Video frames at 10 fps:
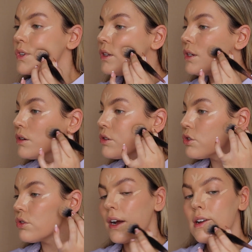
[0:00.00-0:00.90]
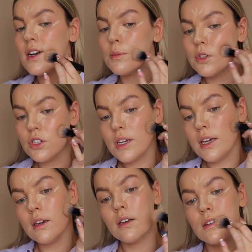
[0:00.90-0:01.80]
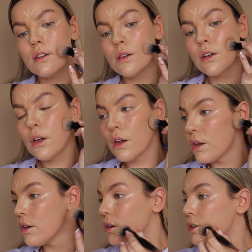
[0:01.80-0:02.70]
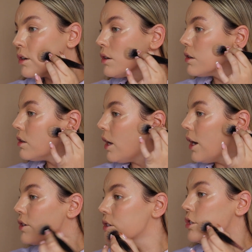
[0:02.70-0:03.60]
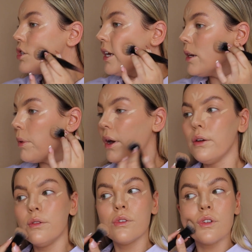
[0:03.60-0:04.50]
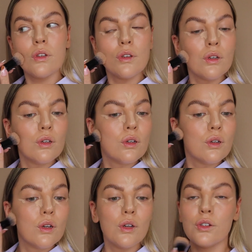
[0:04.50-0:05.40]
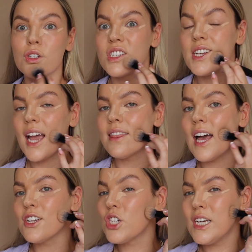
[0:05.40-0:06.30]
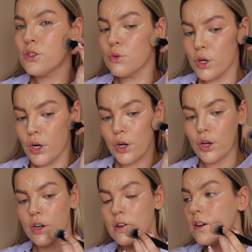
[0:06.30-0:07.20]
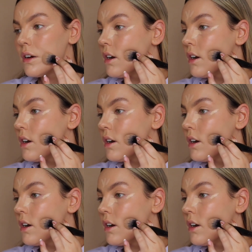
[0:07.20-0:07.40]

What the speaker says: And then I'll just drag it up the cheek, under the cheekbones, just to get that chiseled look.